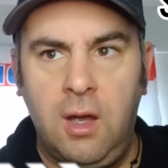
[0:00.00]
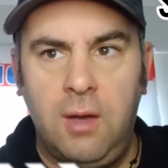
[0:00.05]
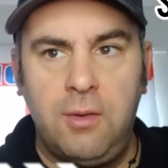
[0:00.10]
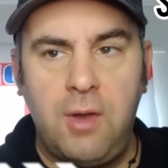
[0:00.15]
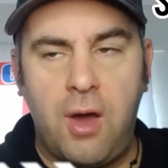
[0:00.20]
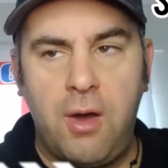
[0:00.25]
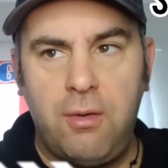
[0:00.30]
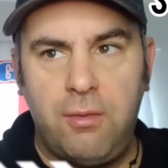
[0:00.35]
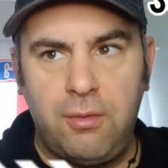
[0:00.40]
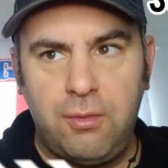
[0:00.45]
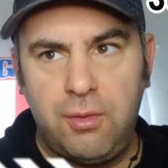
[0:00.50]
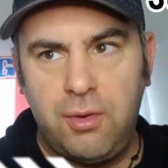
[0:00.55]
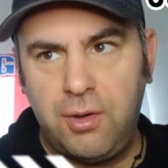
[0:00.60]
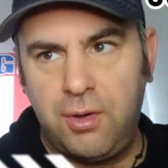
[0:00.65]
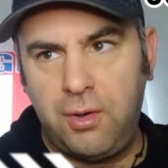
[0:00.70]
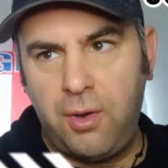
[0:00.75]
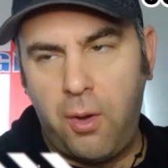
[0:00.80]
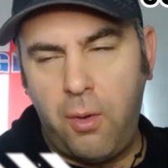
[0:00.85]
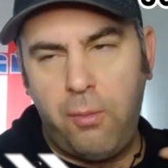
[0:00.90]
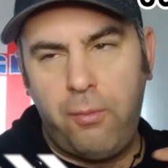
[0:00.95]
Not going
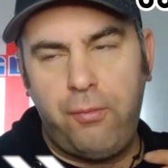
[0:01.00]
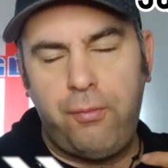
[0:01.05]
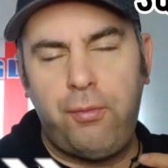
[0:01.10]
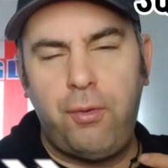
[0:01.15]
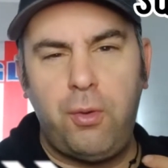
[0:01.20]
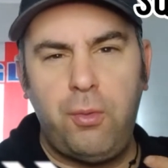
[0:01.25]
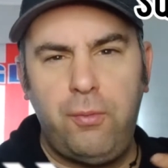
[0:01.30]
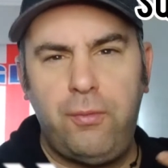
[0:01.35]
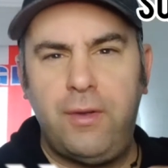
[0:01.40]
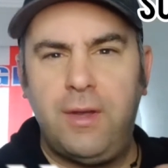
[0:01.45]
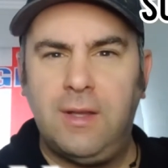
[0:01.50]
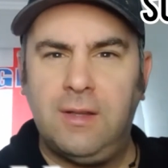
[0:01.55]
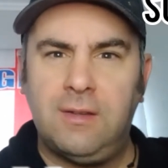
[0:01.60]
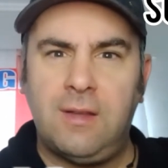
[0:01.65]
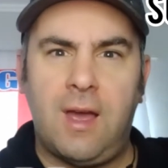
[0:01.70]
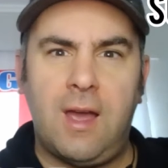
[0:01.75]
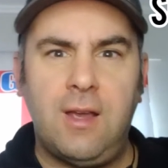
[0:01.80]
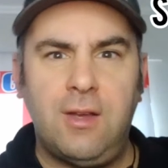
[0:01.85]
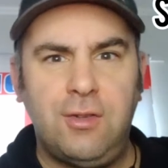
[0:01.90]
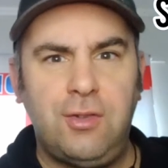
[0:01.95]
to go through the
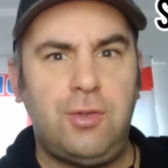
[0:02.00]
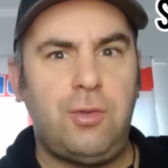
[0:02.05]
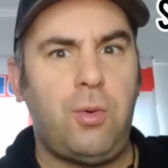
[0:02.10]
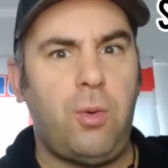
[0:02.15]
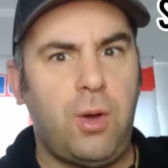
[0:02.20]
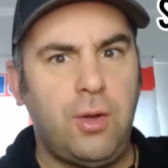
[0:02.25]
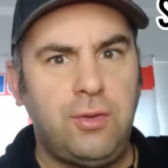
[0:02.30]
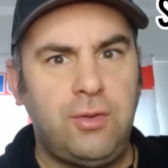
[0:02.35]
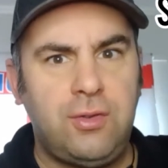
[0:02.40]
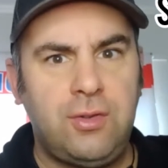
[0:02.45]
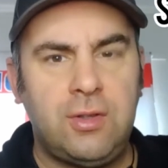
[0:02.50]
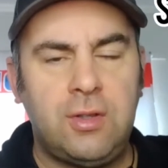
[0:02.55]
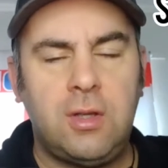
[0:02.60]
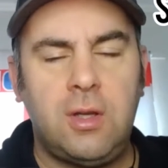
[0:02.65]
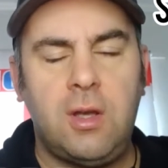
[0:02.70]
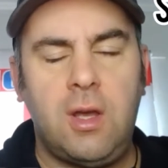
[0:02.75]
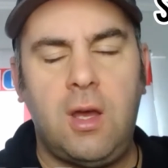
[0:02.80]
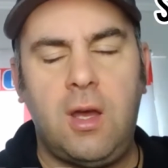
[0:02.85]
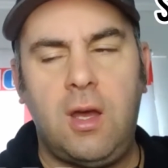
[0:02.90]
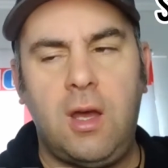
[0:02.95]
entire squads.
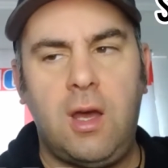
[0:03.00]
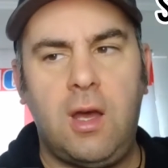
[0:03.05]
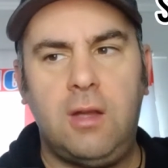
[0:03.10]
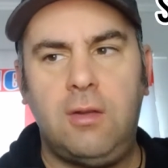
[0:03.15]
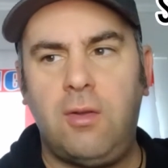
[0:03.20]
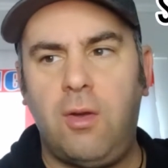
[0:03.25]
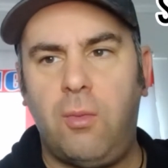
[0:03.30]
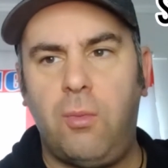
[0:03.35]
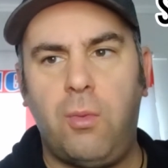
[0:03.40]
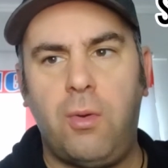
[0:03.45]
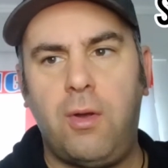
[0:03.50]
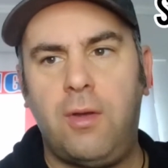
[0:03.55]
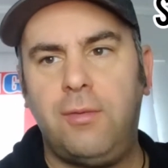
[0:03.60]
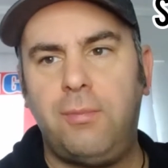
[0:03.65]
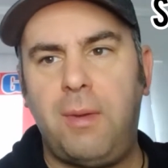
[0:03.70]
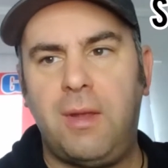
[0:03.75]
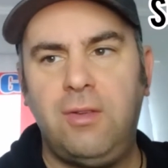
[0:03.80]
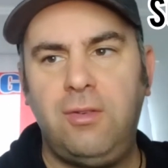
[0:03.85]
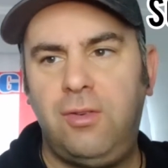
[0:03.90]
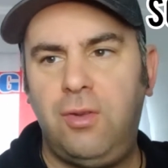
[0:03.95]
I don't want to
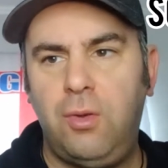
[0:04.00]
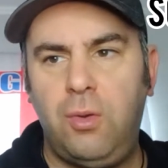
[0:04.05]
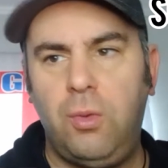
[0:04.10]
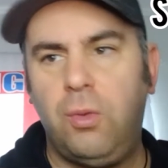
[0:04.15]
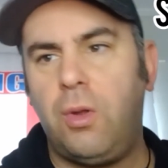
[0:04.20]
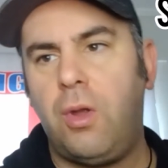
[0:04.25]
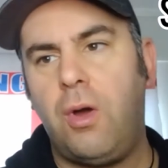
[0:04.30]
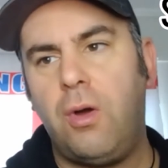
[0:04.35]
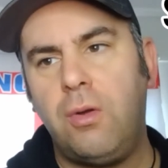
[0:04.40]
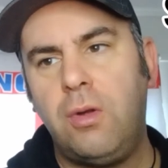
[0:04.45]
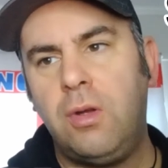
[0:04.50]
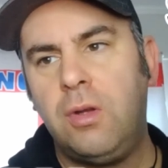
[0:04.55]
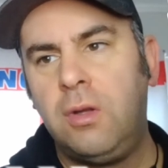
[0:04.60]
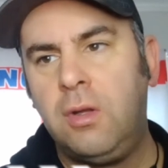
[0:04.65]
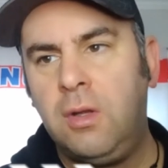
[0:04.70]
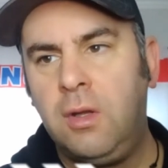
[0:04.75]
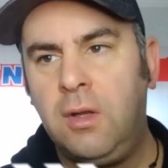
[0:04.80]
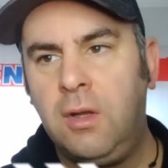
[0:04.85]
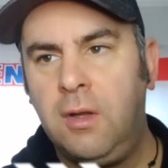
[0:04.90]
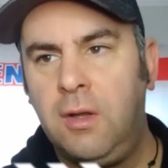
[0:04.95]
spend too long
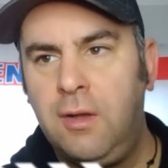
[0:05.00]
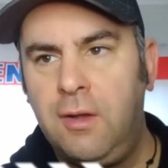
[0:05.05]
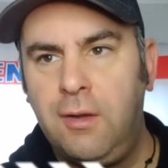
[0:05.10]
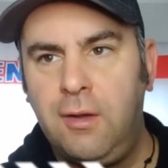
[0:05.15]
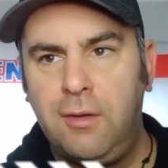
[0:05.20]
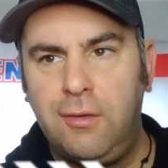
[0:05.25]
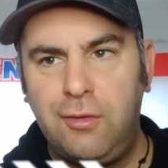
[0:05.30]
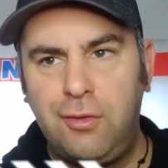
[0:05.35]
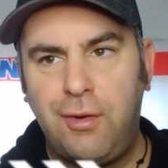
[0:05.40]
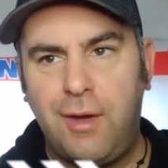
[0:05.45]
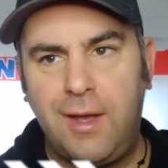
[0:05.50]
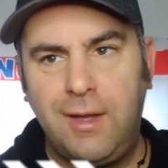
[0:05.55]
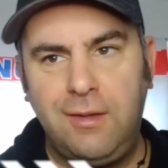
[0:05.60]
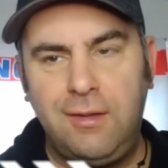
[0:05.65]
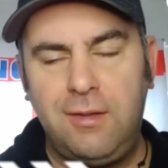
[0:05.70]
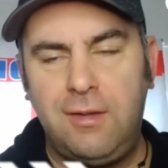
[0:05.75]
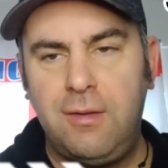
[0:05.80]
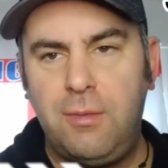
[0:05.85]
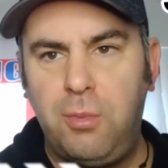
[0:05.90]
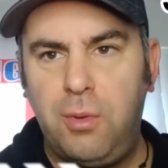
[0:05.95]
trying
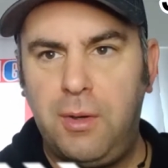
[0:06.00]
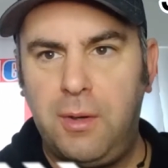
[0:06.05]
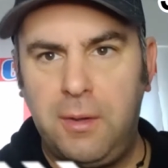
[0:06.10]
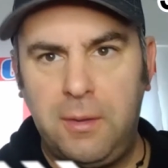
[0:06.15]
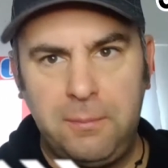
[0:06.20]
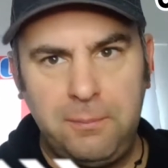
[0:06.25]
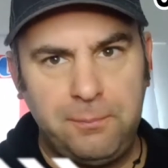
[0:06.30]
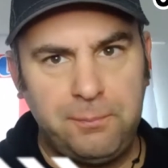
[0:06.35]
to